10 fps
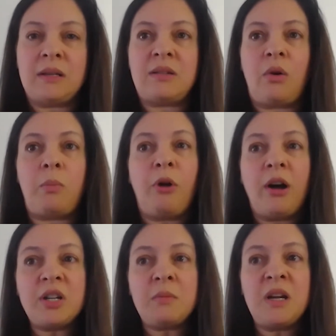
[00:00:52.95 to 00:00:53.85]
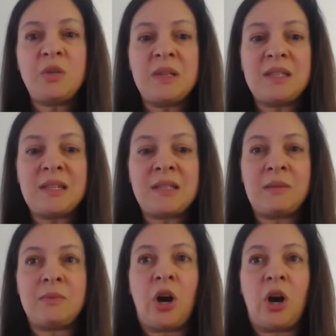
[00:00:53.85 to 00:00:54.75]
So project management
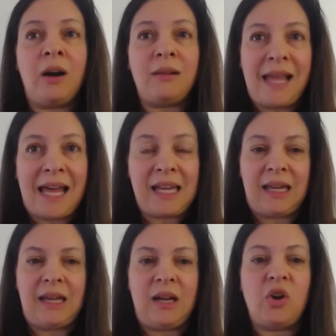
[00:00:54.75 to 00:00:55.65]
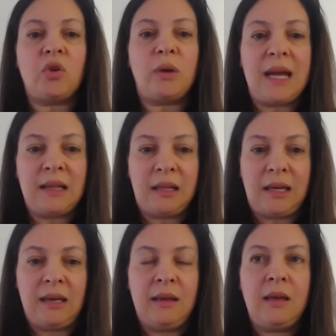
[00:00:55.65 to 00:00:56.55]
systems are lacking greatly.